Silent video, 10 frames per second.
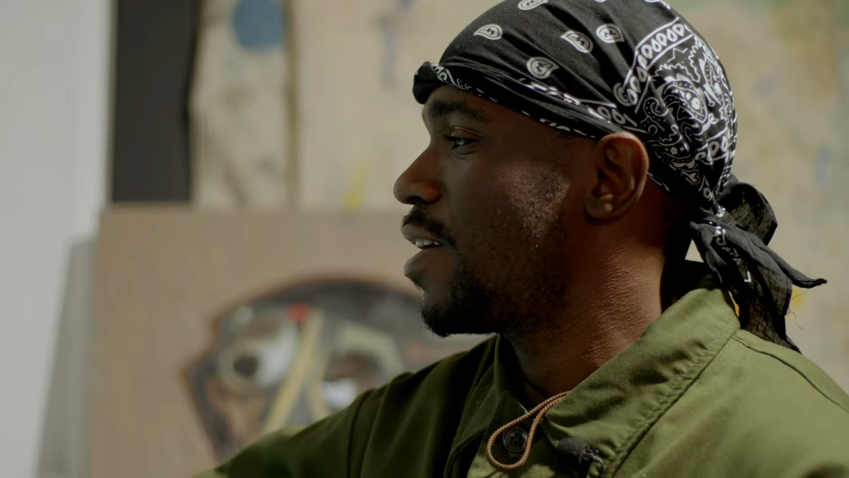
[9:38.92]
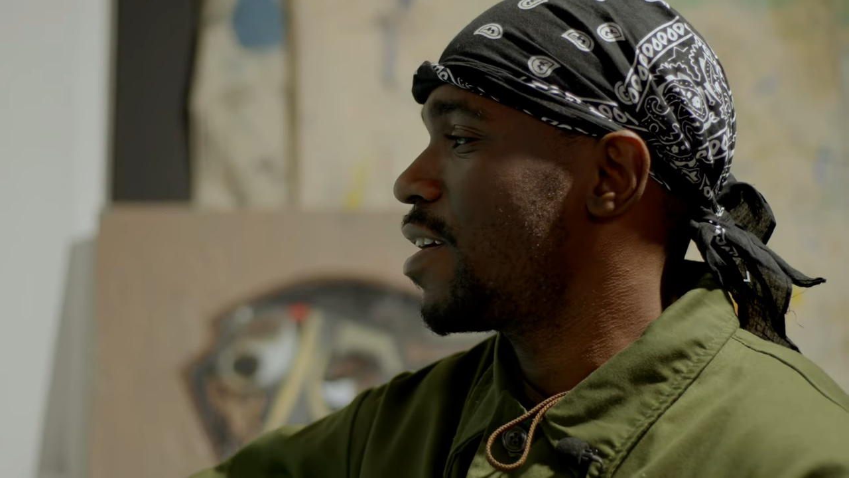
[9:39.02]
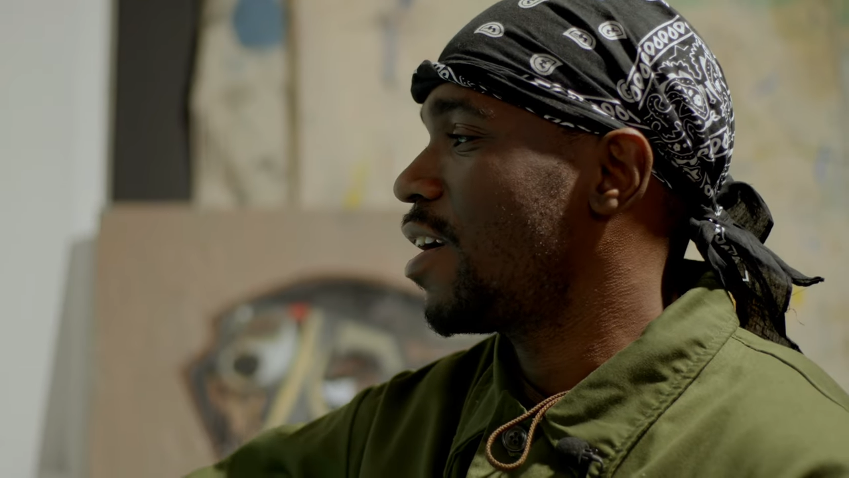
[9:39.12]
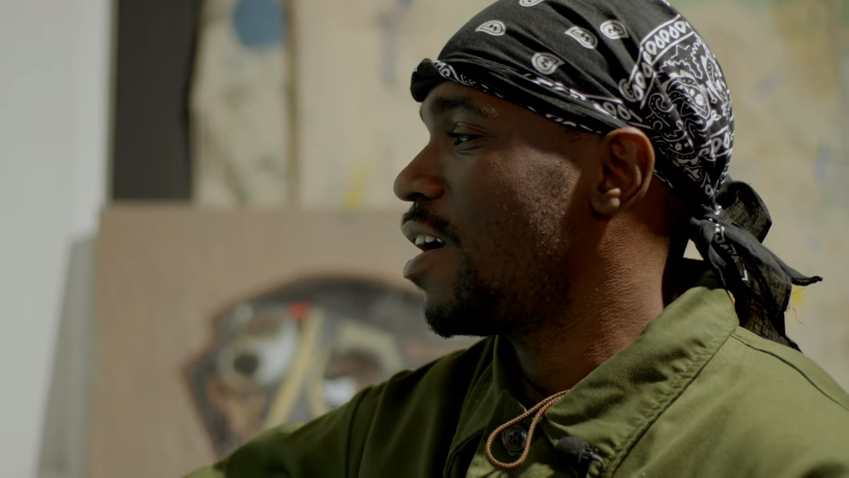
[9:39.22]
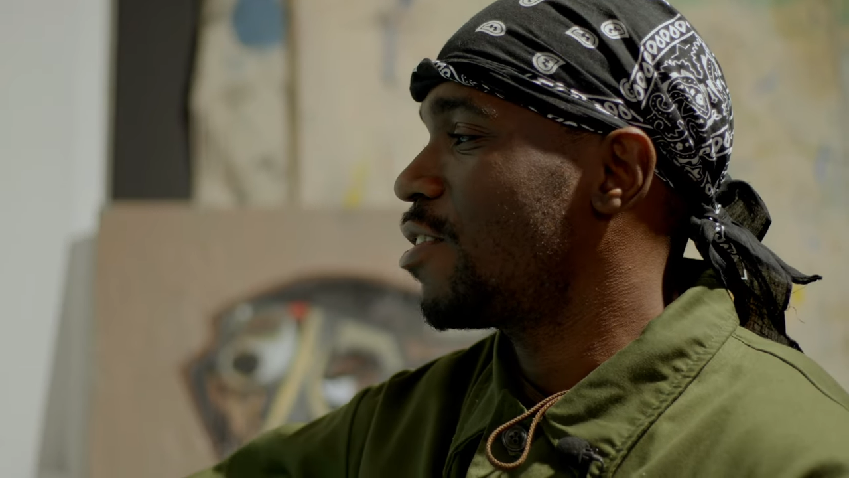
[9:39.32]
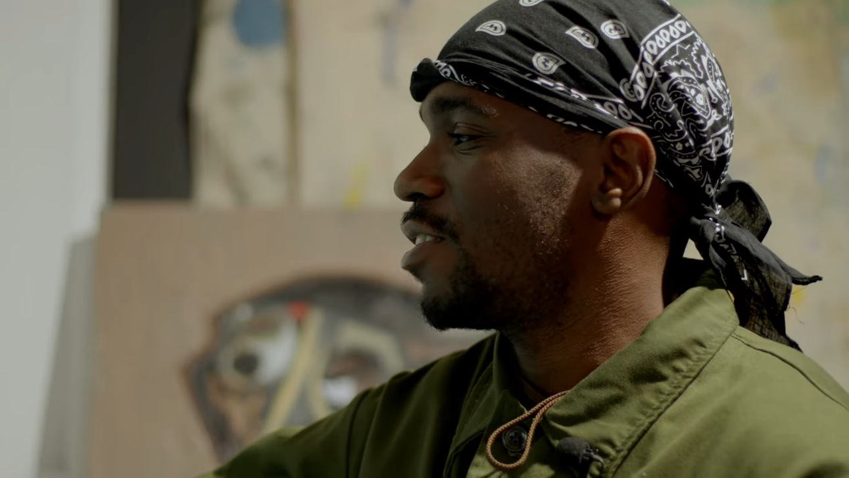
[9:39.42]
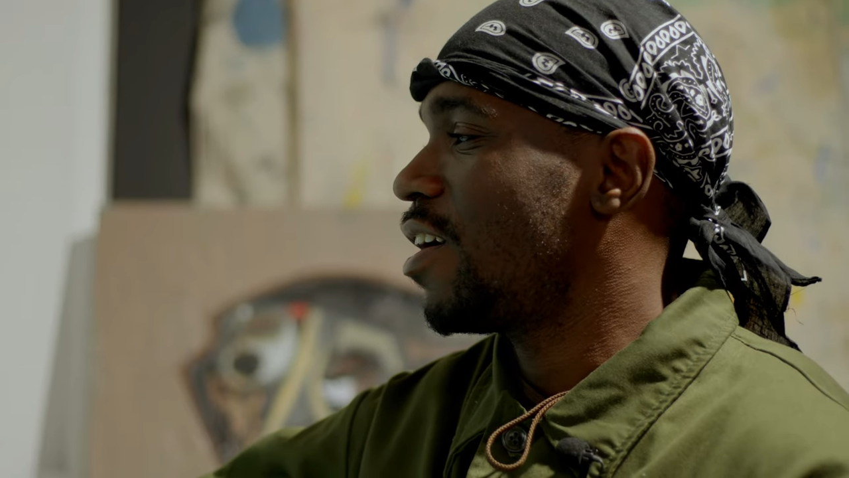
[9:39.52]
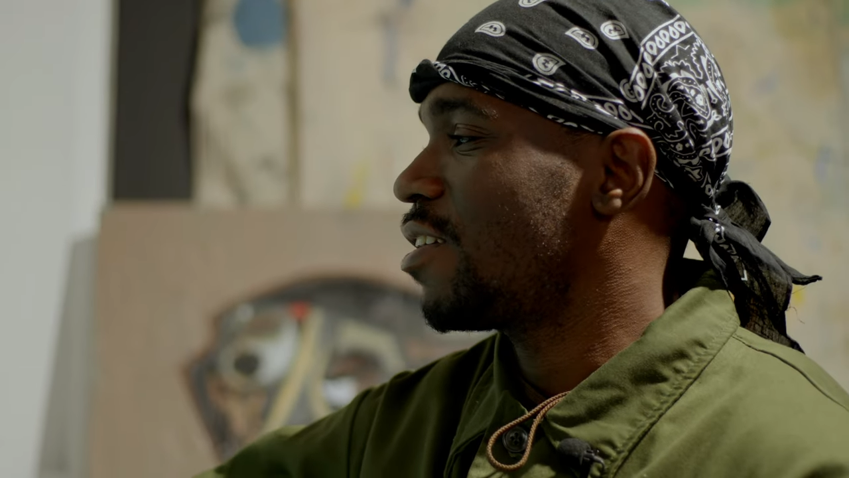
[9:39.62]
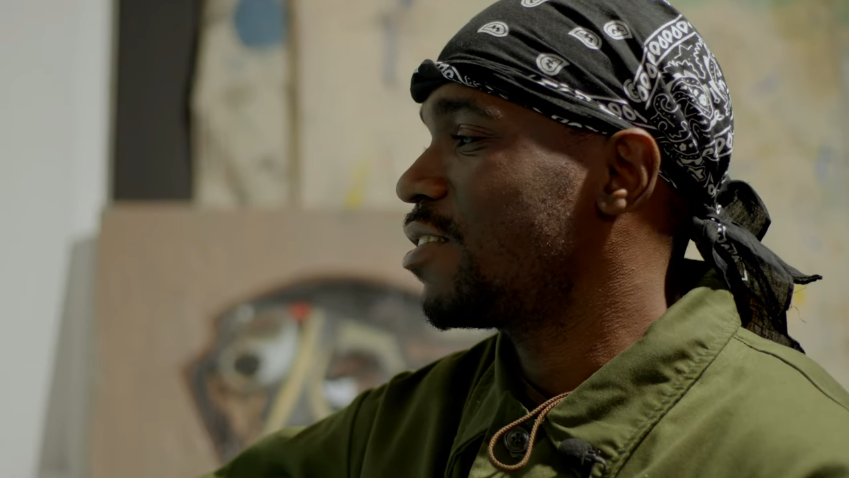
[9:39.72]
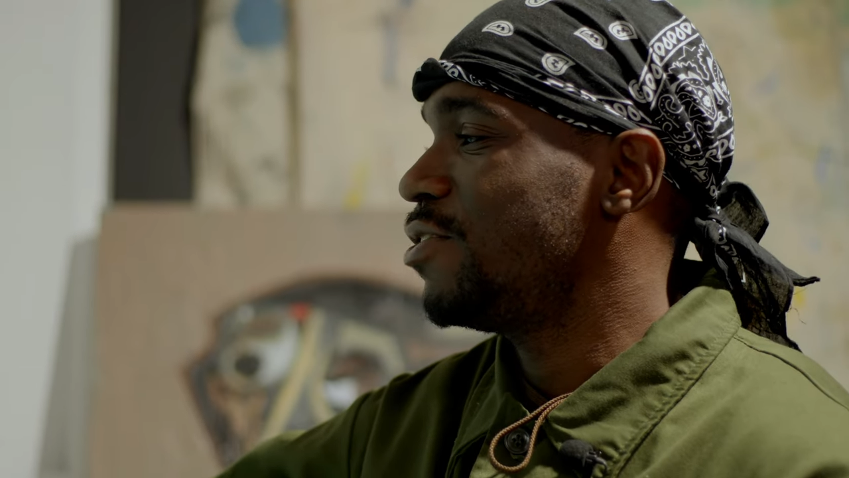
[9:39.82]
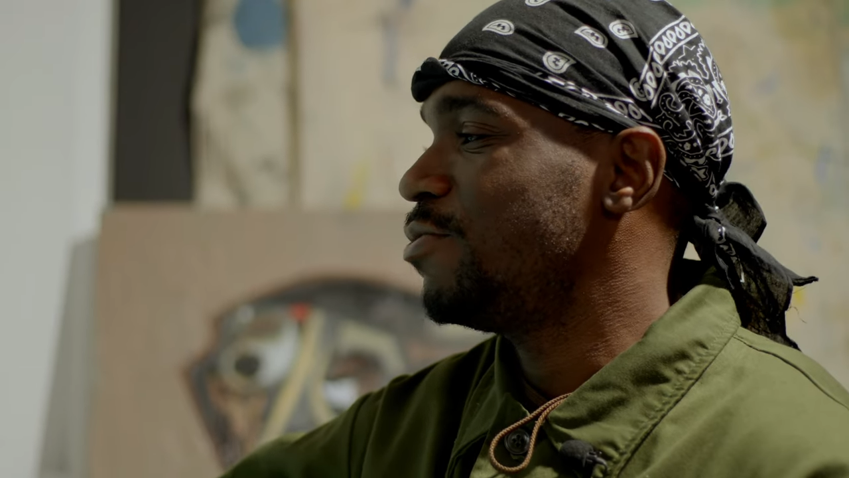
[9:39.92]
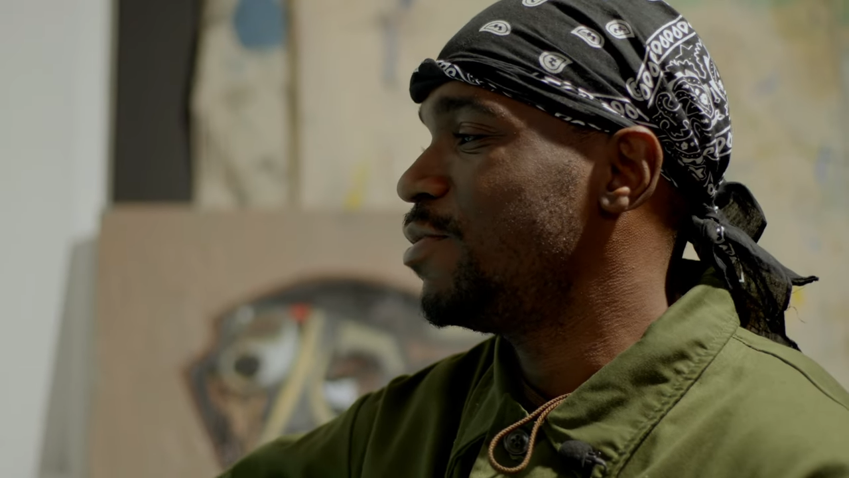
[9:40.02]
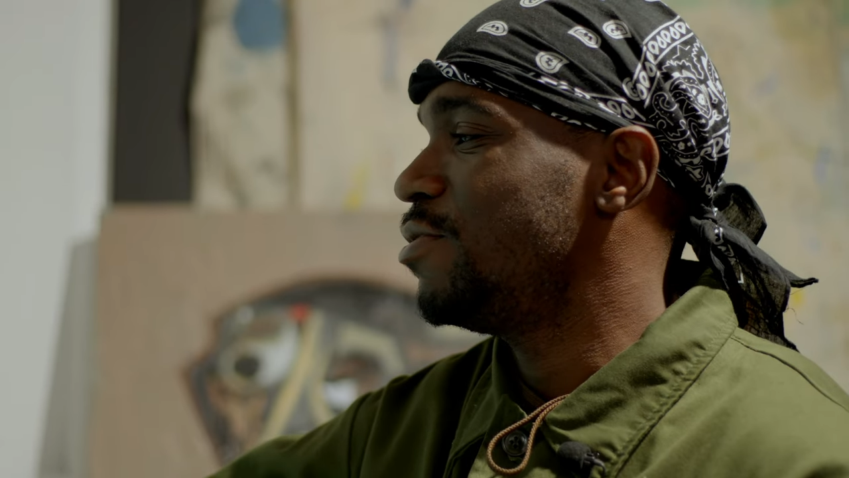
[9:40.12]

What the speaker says: Like, how could you be